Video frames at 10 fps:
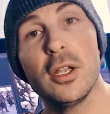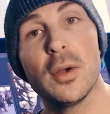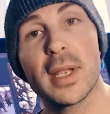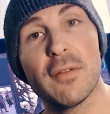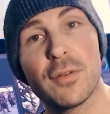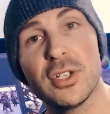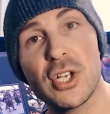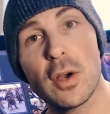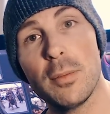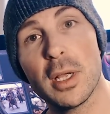get fresh
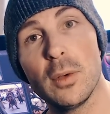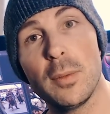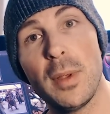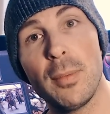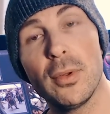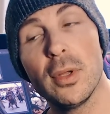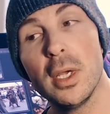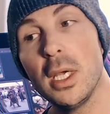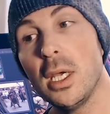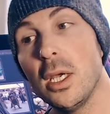air and mingle with people.
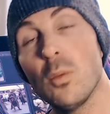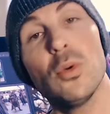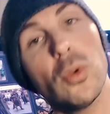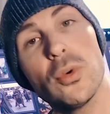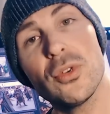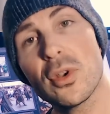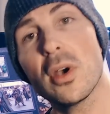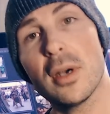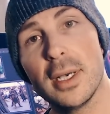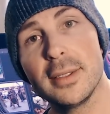Well, no, you're
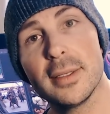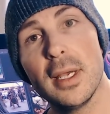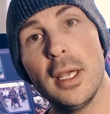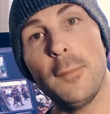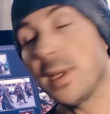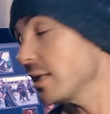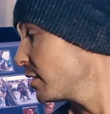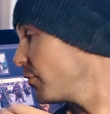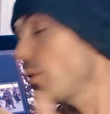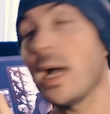not. Because
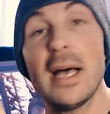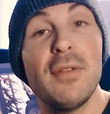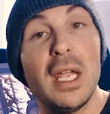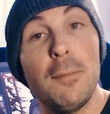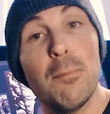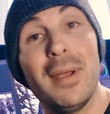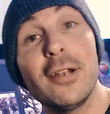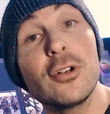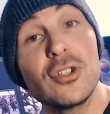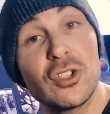if you have a
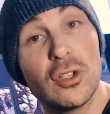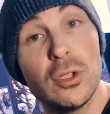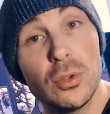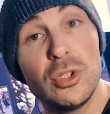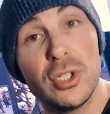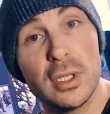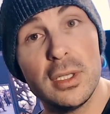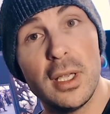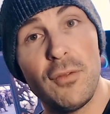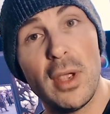better solution,
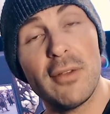if you have a